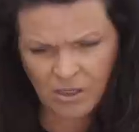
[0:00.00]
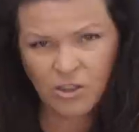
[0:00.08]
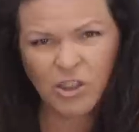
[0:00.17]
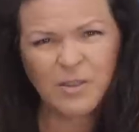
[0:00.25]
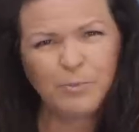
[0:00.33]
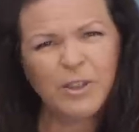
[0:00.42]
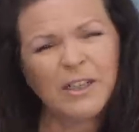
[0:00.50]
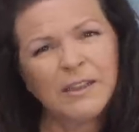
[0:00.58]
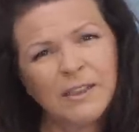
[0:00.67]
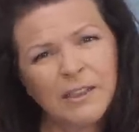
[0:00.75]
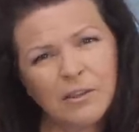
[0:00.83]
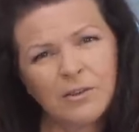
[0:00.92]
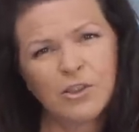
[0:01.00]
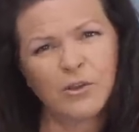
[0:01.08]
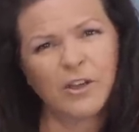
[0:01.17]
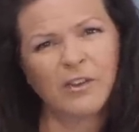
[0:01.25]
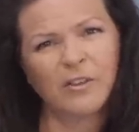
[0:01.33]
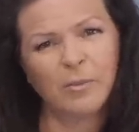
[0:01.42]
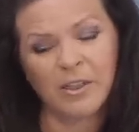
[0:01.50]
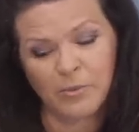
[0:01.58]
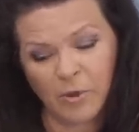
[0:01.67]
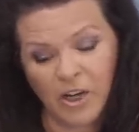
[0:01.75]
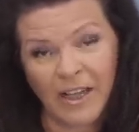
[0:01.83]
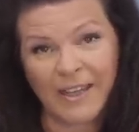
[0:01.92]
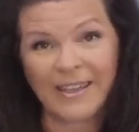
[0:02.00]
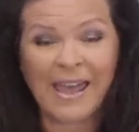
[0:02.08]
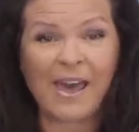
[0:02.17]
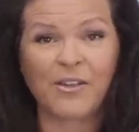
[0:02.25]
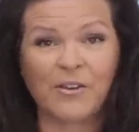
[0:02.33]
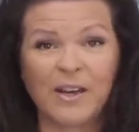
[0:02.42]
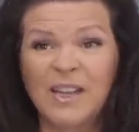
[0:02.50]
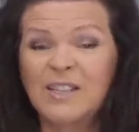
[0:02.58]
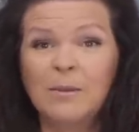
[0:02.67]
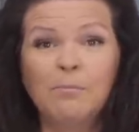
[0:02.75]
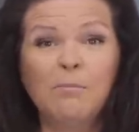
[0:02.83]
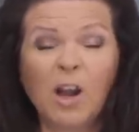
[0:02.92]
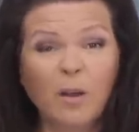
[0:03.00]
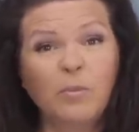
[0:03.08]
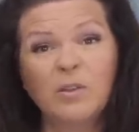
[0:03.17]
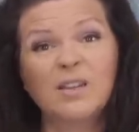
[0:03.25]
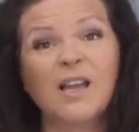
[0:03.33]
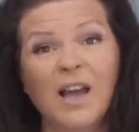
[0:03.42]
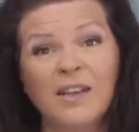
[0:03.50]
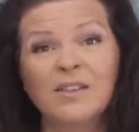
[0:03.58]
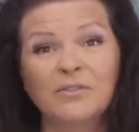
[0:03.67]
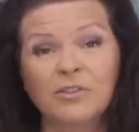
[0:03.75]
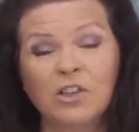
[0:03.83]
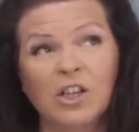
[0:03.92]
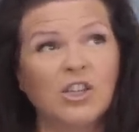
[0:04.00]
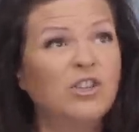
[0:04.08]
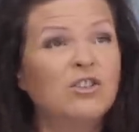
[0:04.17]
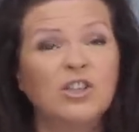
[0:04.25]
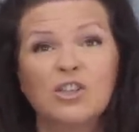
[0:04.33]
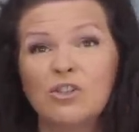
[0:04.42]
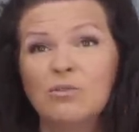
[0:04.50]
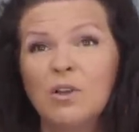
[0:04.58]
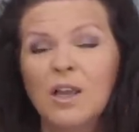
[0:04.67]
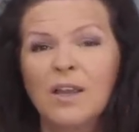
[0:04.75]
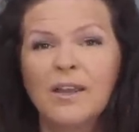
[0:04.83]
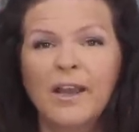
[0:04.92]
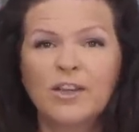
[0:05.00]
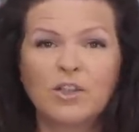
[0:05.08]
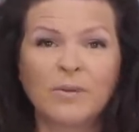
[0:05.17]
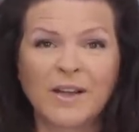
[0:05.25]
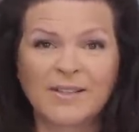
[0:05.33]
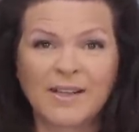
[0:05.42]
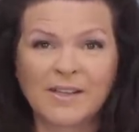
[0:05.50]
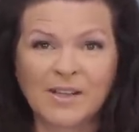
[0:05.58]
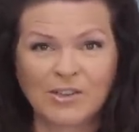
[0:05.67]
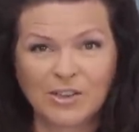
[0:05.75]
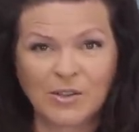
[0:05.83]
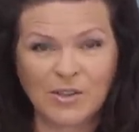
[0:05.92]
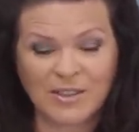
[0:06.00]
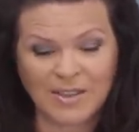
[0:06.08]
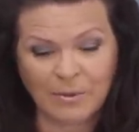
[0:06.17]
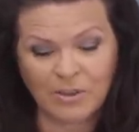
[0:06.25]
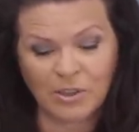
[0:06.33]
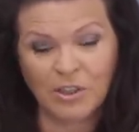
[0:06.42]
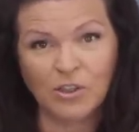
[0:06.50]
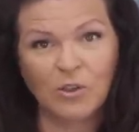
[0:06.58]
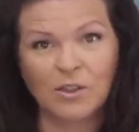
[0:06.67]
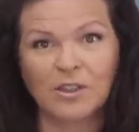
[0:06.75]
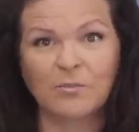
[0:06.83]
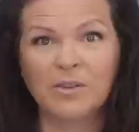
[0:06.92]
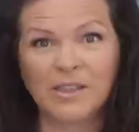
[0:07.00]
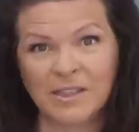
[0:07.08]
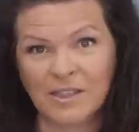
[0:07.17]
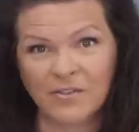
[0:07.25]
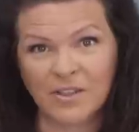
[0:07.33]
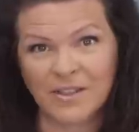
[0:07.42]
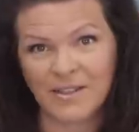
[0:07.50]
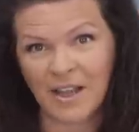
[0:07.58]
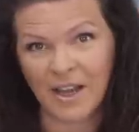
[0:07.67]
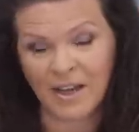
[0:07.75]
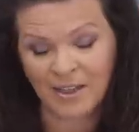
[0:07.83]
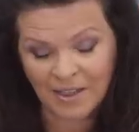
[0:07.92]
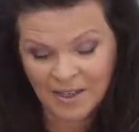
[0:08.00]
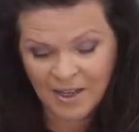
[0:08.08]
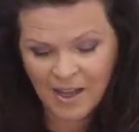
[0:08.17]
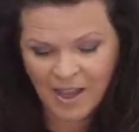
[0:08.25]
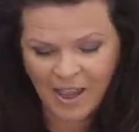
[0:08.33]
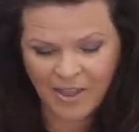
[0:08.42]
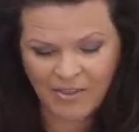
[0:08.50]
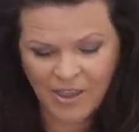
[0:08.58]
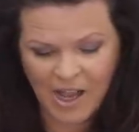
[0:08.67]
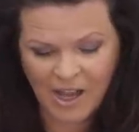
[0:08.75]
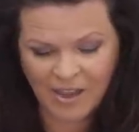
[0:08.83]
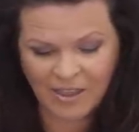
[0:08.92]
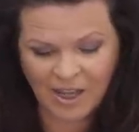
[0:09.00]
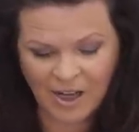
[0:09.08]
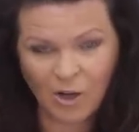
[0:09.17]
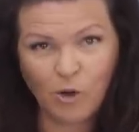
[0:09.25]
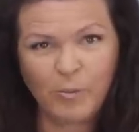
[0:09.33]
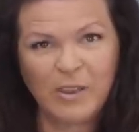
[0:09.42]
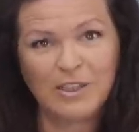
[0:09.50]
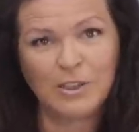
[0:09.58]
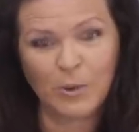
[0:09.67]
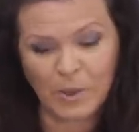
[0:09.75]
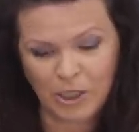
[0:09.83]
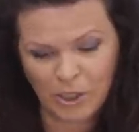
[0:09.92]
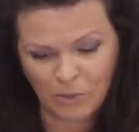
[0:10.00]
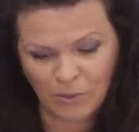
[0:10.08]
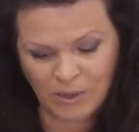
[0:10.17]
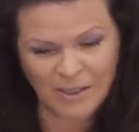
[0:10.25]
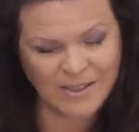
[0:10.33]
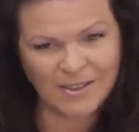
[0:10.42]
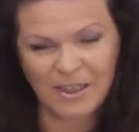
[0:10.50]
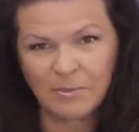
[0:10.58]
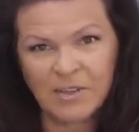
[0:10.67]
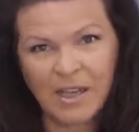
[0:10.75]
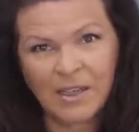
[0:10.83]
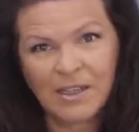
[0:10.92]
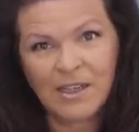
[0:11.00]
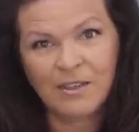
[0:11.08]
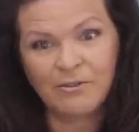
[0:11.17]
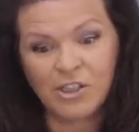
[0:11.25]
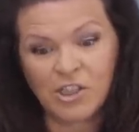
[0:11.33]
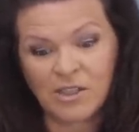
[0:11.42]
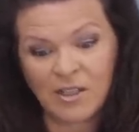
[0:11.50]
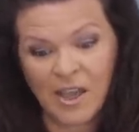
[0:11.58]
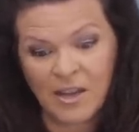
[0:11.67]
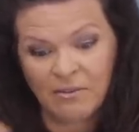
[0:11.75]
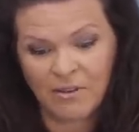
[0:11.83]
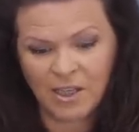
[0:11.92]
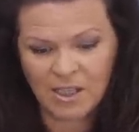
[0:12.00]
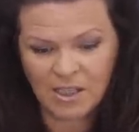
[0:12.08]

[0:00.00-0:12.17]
just put a little streak of it because we're going to gather it. It's a marbled kind of look. And you can do, actually, when I sat down to do this, I was going to do a completely different design. And then I thought, oh, be so cute. It's the same technique if we just kind of